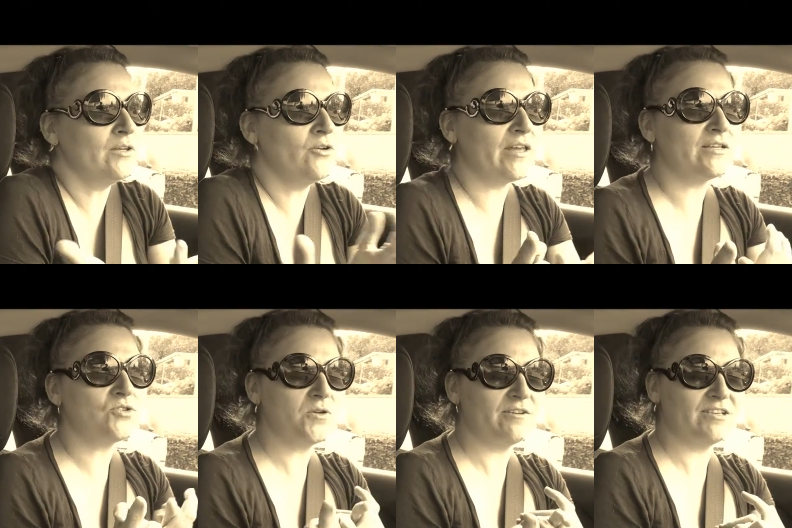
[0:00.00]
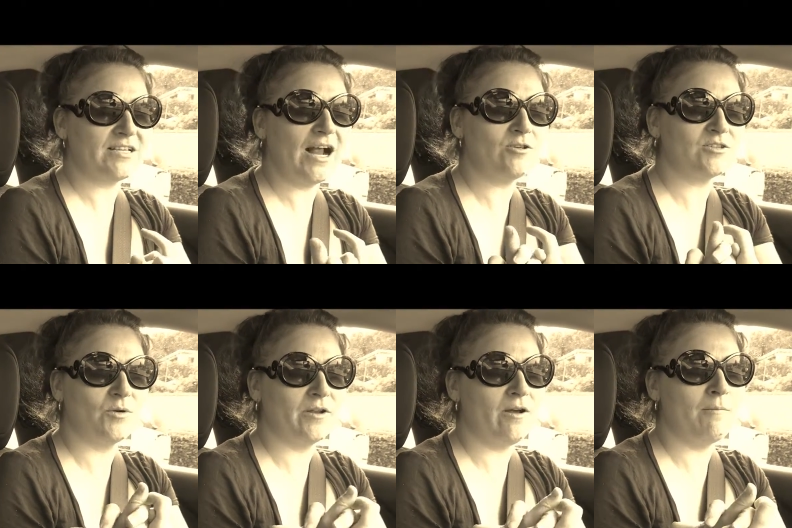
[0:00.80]
know the history of this house or
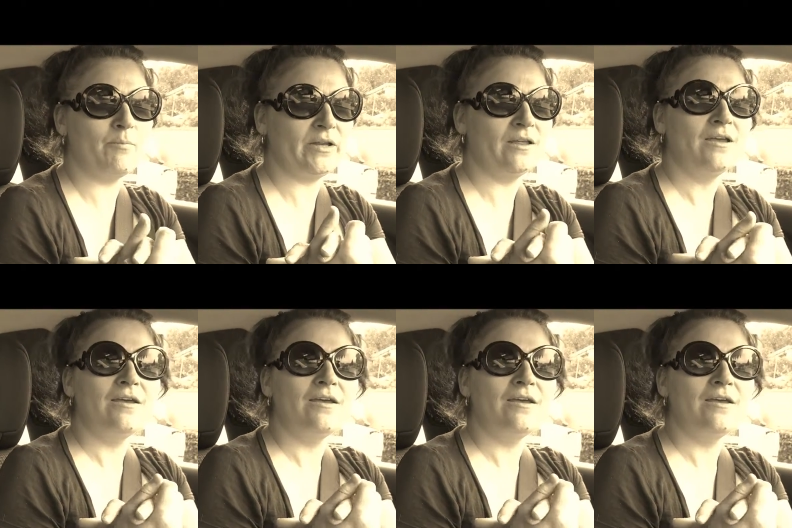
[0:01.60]
whatnot, but